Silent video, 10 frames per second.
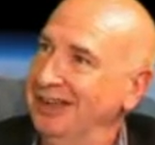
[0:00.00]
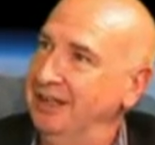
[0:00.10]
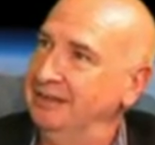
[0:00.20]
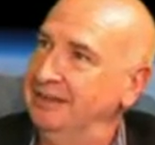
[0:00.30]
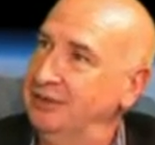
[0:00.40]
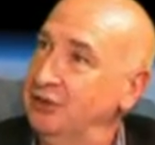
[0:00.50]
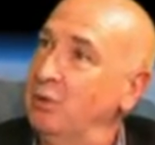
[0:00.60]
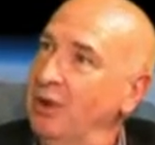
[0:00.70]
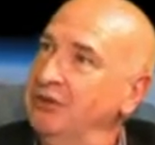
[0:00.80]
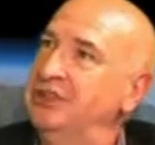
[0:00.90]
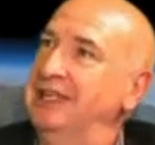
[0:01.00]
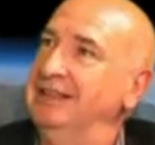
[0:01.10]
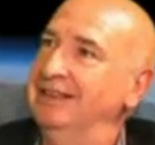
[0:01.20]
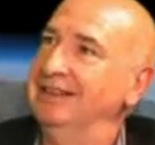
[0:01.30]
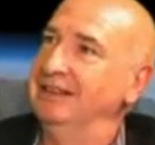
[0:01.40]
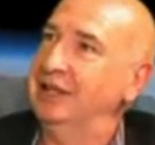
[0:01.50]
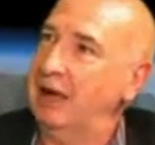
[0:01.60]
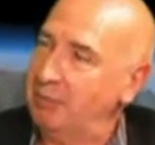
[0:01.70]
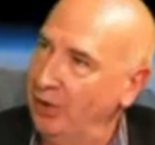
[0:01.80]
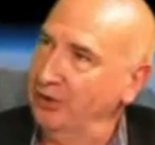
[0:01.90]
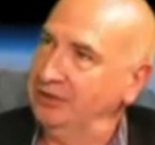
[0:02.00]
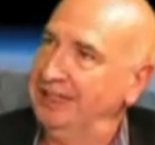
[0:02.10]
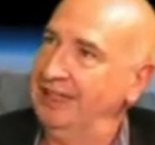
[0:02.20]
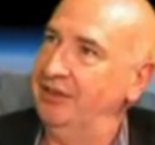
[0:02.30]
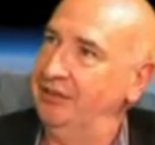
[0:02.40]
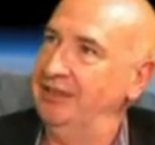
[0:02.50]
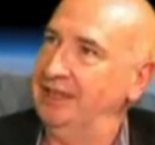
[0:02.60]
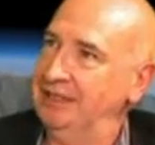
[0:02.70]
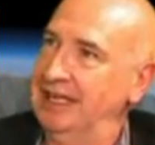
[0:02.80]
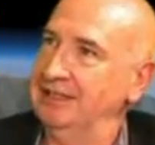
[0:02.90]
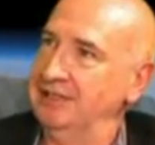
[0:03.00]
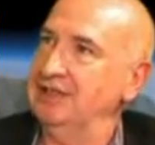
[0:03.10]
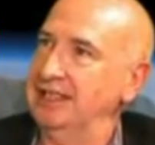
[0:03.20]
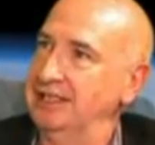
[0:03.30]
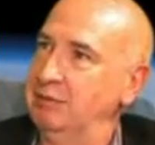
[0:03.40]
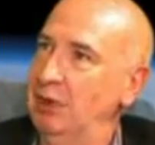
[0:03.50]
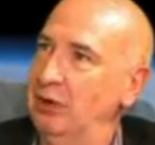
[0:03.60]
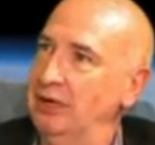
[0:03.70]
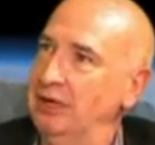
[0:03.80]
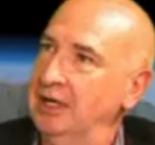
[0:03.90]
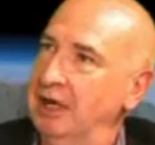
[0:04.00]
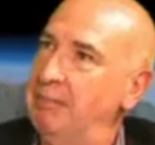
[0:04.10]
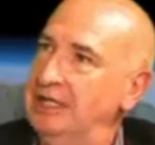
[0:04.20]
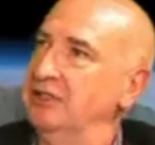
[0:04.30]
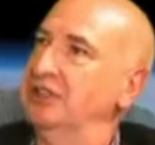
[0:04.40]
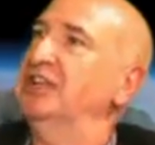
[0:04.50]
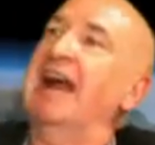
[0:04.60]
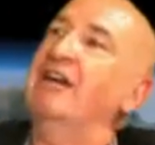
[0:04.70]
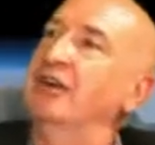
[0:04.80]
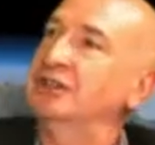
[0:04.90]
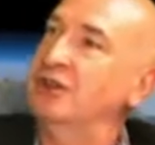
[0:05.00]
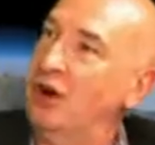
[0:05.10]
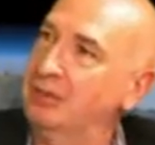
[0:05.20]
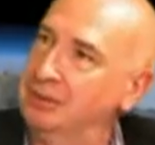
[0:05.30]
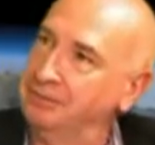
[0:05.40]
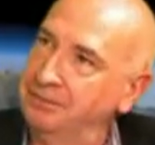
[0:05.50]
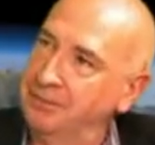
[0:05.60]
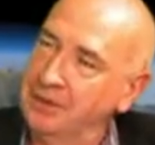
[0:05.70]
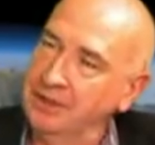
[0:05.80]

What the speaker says: They just wanted that product delivered for the Intelligence Strategy Board and business could carry on as normal.